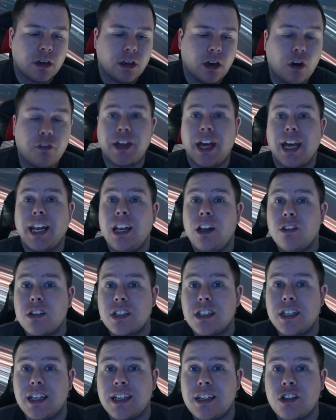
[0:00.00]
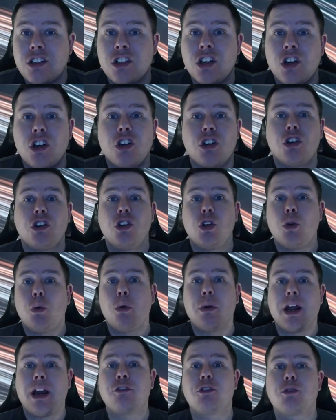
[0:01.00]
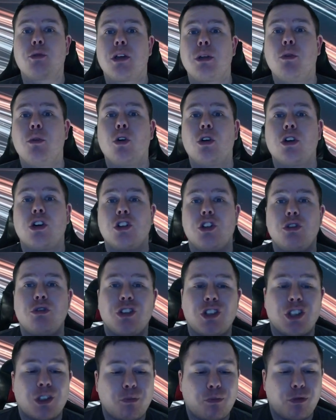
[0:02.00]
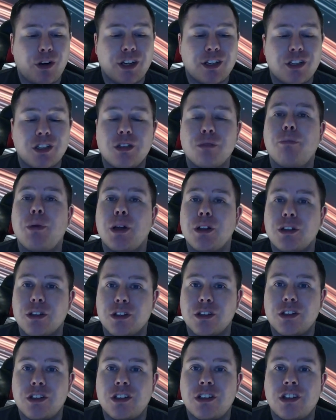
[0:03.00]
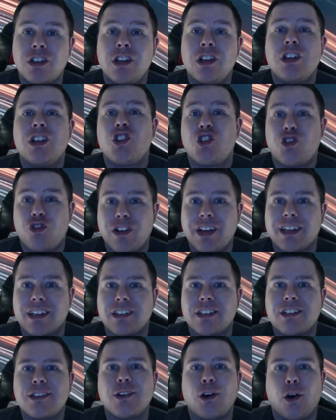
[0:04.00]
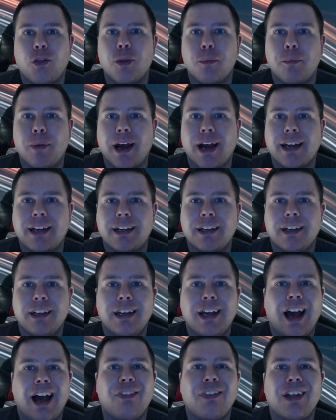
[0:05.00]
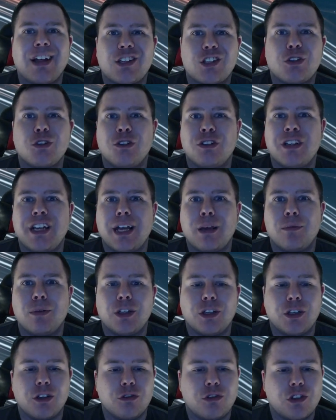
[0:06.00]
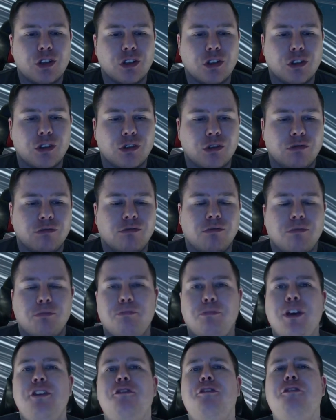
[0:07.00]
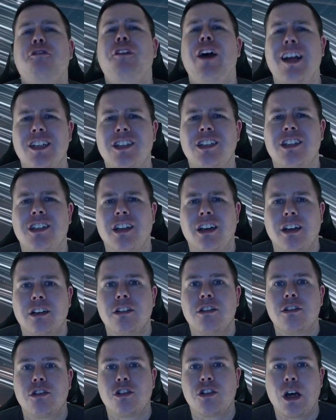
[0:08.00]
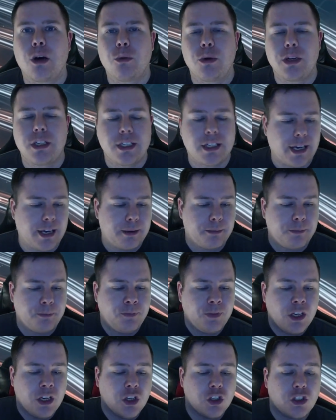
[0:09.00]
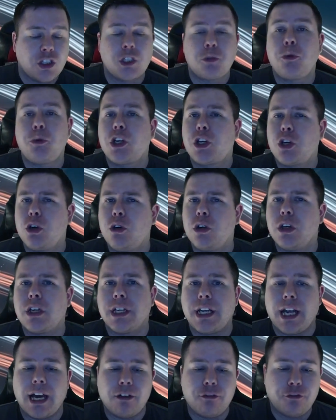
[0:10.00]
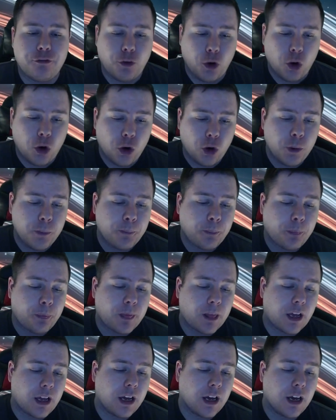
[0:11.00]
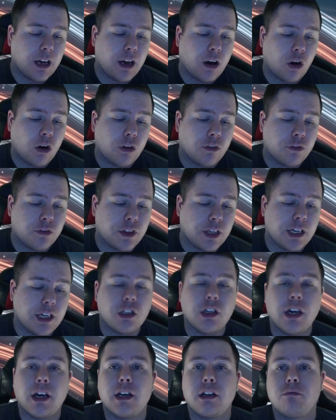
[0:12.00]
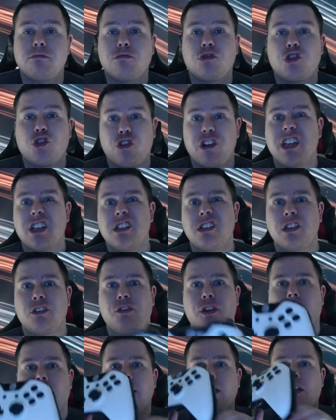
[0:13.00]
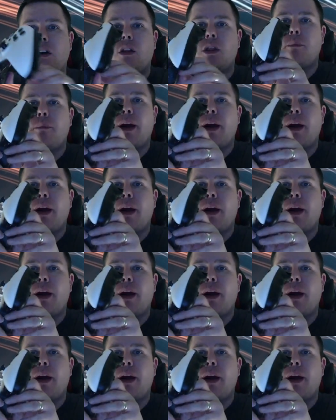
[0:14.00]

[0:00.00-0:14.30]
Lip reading: analog sticks, you won't have to anymore, because you can just press the buttons triggers on the back, and that's going to enable you to be faster, shall we say. So that's pretty cool. You can have 4 of the triggers, if you like,